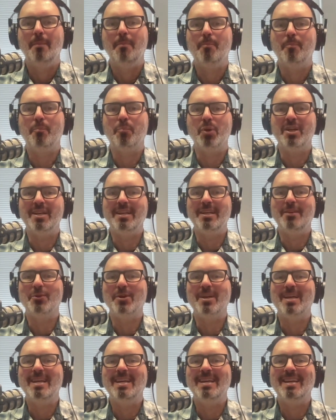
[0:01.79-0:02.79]
Brittany
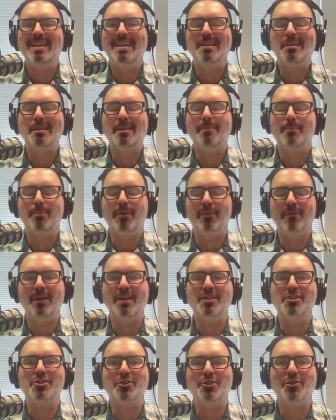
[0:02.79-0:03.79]
Reed is a
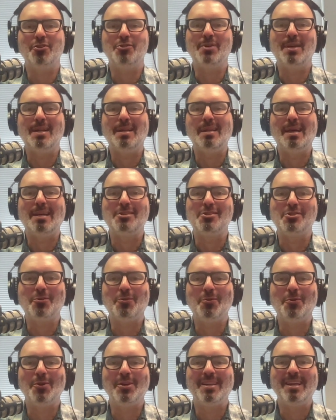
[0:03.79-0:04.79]
professional transaction
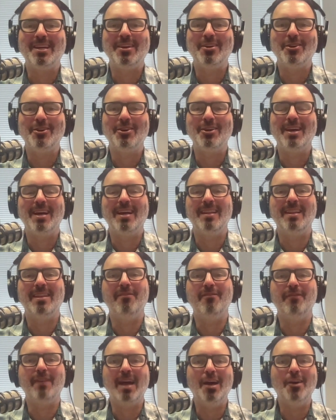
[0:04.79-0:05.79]
coordinator and the
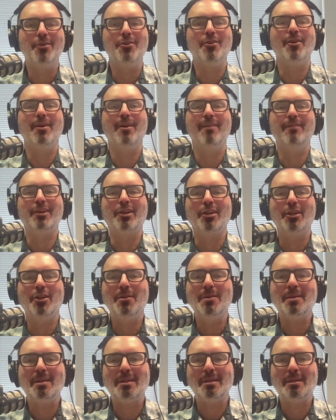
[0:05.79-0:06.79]
founder of the
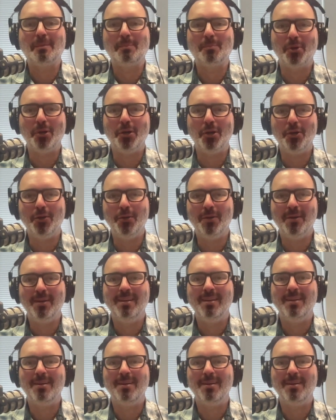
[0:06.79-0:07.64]
Closings Pro.